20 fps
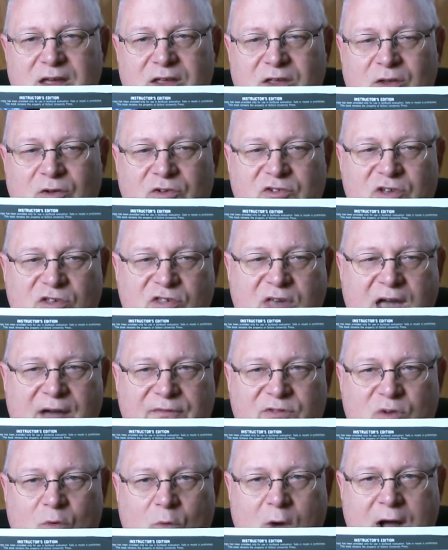You'll just
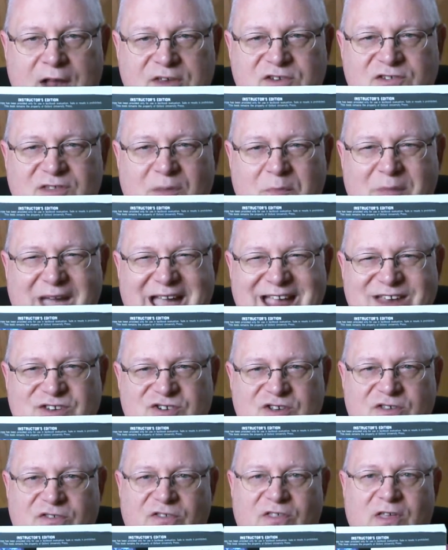have to watch the
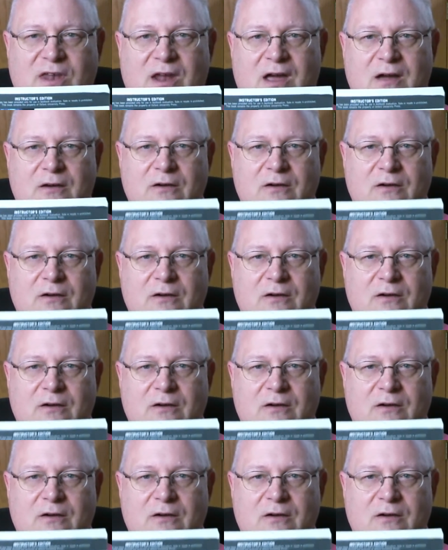pages that I